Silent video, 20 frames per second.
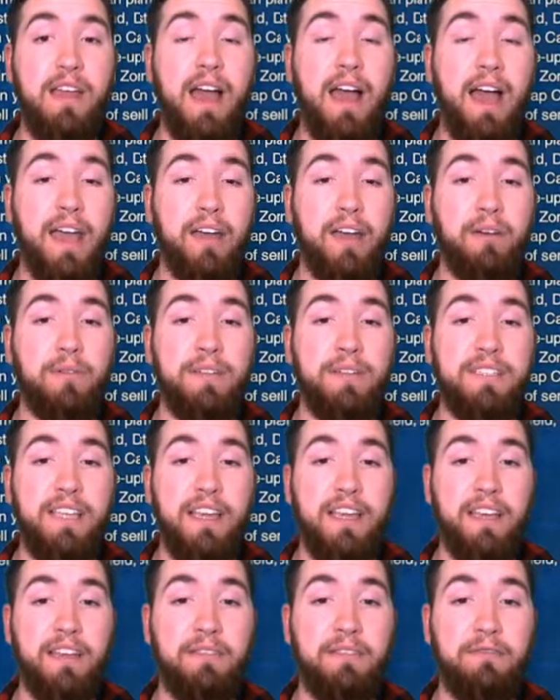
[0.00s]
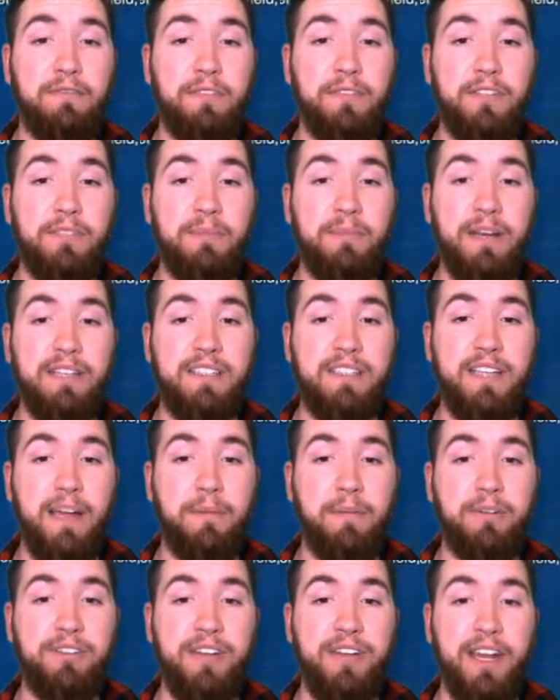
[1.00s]
I always get confused by
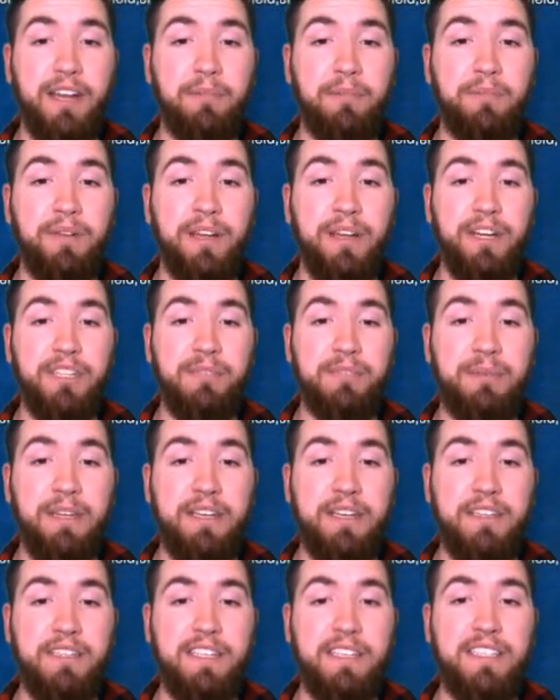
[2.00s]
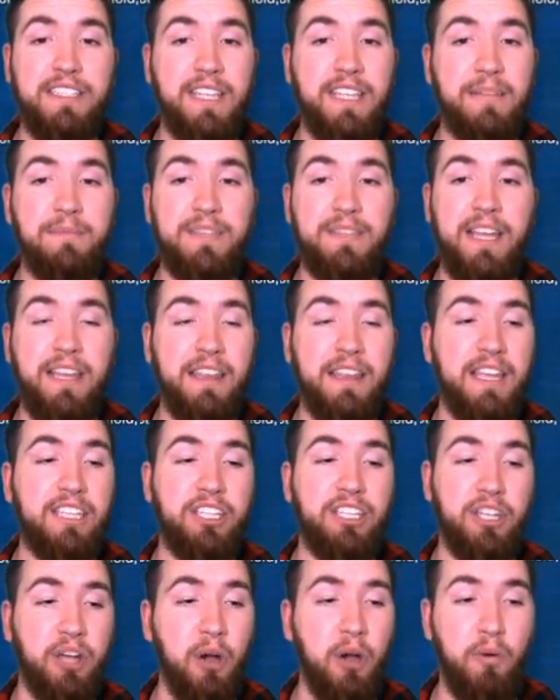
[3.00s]
Cyber Dragon players because it seems like they
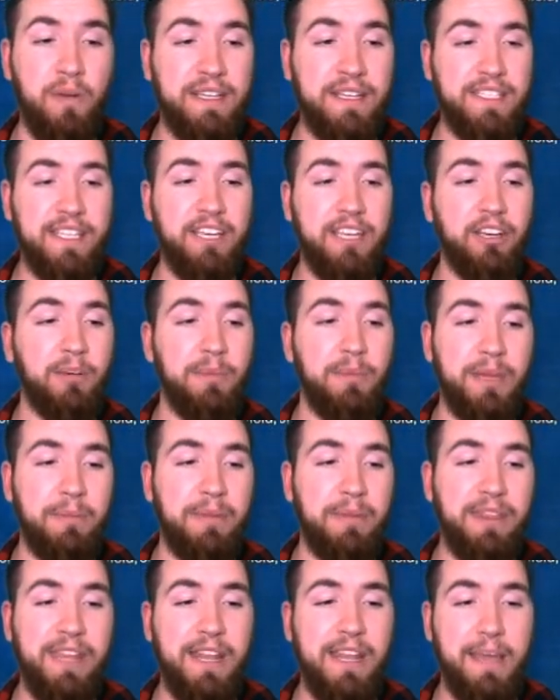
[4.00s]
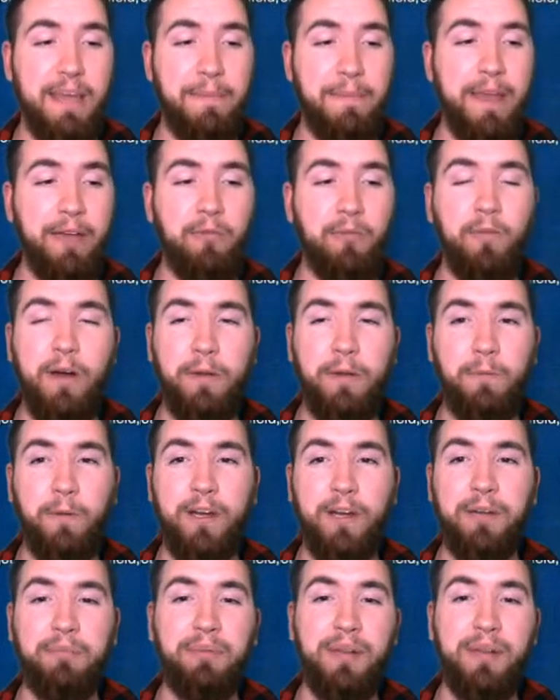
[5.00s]
should always kill me, but then they make one
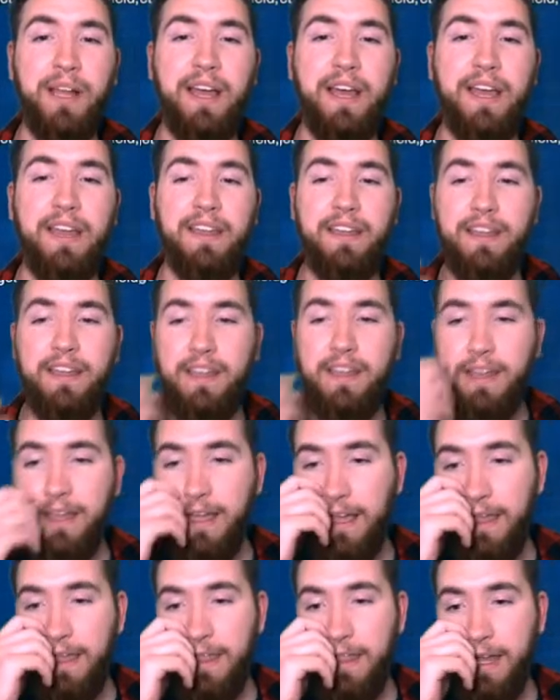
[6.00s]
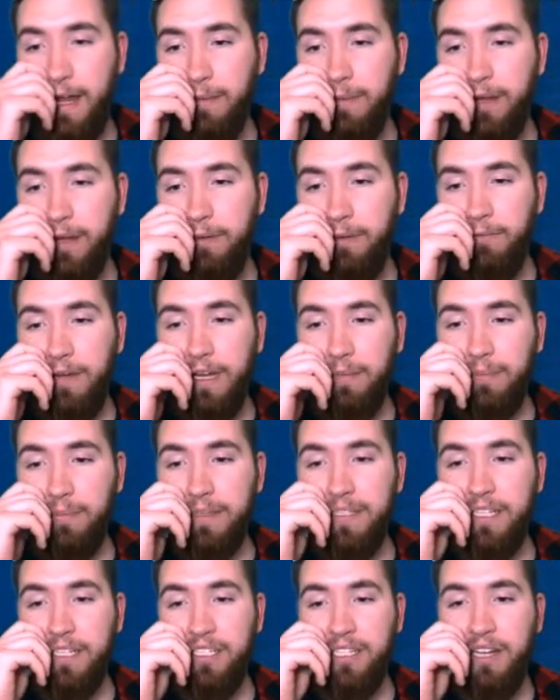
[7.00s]
weird play, and then I'm in a winning
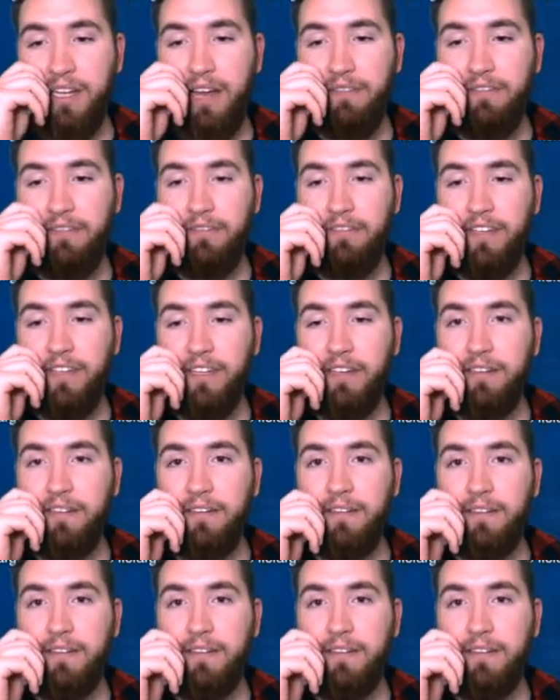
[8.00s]
position off of it.